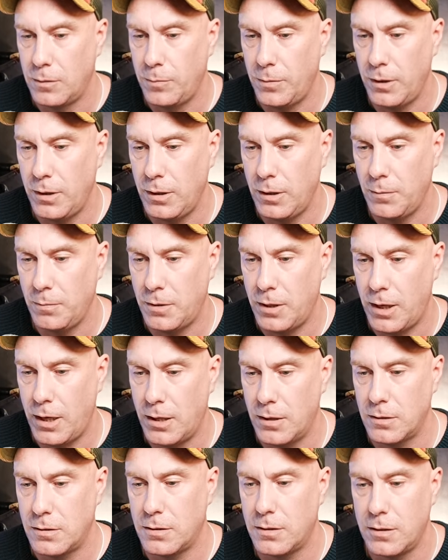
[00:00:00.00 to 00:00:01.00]
name,
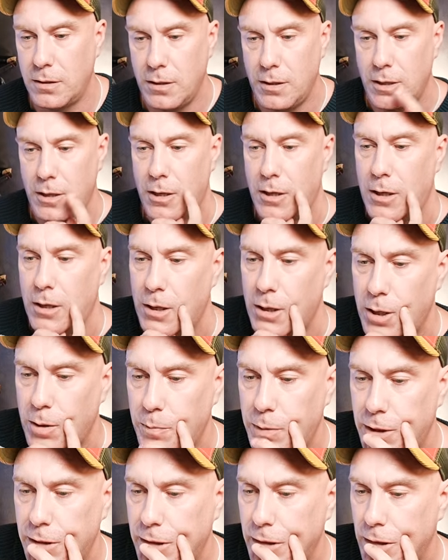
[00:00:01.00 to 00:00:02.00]
task,
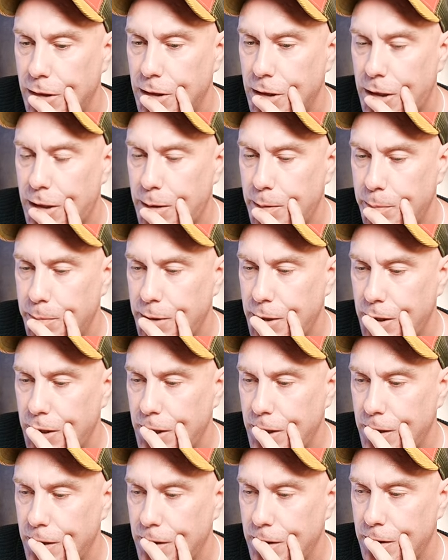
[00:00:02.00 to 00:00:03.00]
built-in
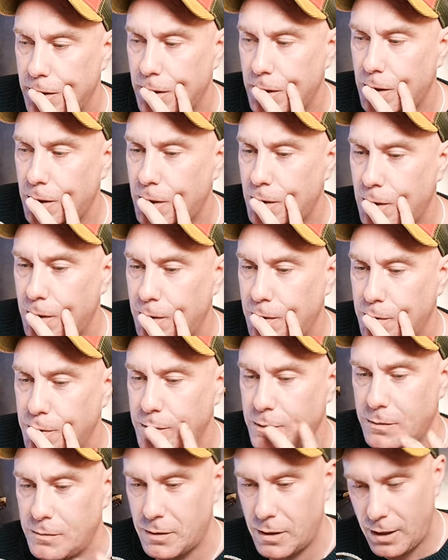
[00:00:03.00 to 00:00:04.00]
copy.
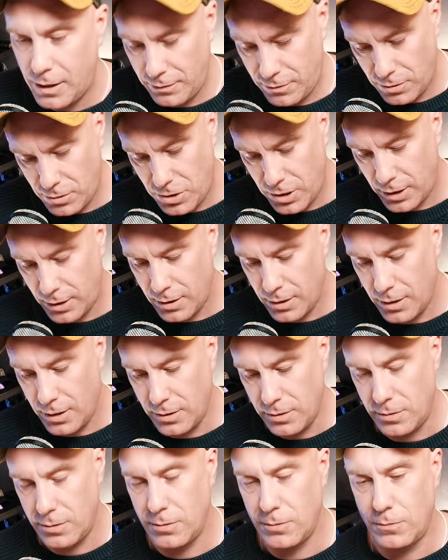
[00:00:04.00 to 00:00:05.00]
Oh, I have to check
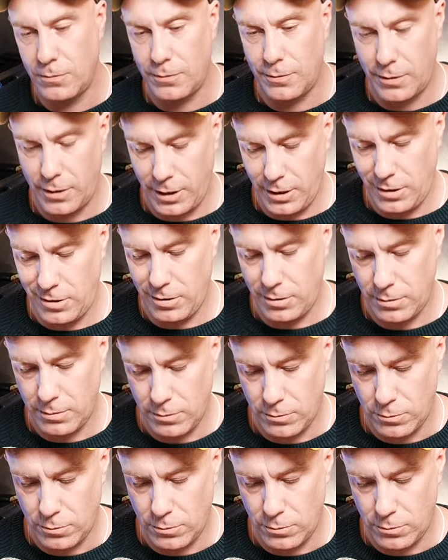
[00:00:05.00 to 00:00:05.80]
this. Right.